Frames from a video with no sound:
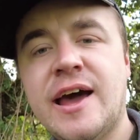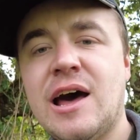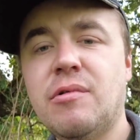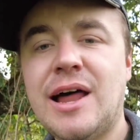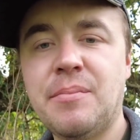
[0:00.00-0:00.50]

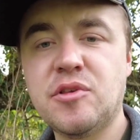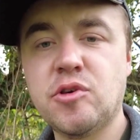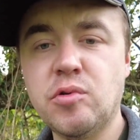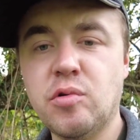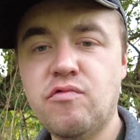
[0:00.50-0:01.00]
how Lapal
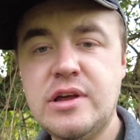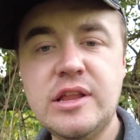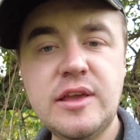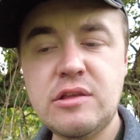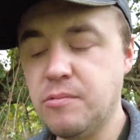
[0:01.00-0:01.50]
tunnel
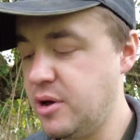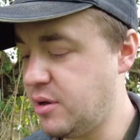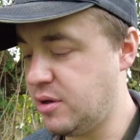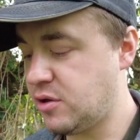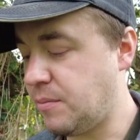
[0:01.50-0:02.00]
really did
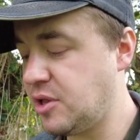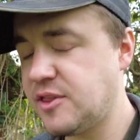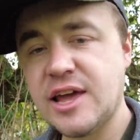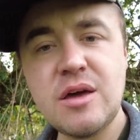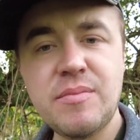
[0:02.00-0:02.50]
work, I want to
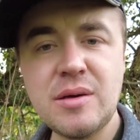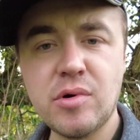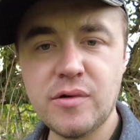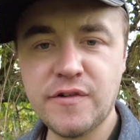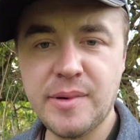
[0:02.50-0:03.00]
tell you a bit
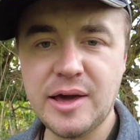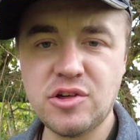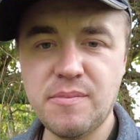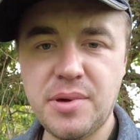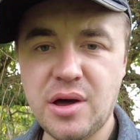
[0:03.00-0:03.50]
more
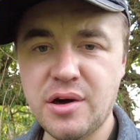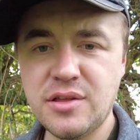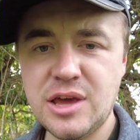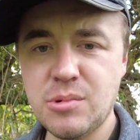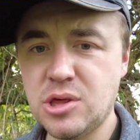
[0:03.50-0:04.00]
information
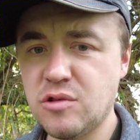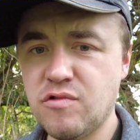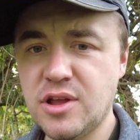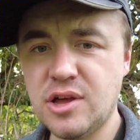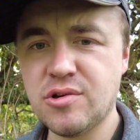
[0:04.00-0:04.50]
behind it, which is
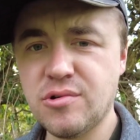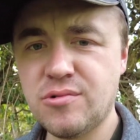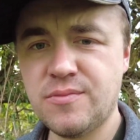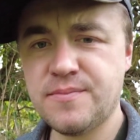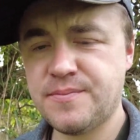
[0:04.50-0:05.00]
really cool.